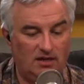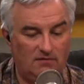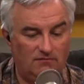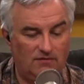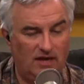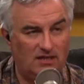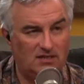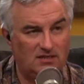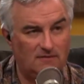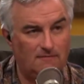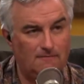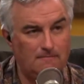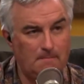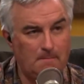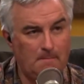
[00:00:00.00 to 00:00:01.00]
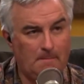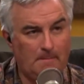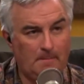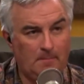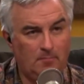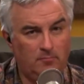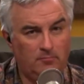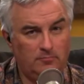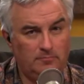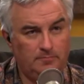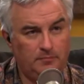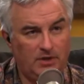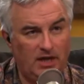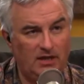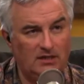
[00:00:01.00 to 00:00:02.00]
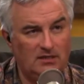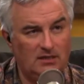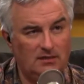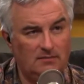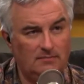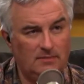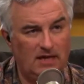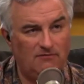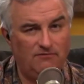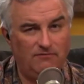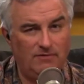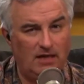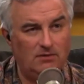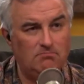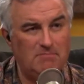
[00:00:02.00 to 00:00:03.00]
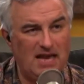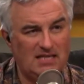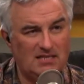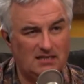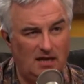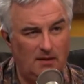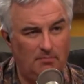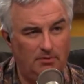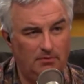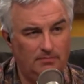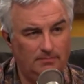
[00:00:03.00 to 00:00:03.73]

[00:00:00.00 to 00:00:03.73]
invasive and yes and and messed up?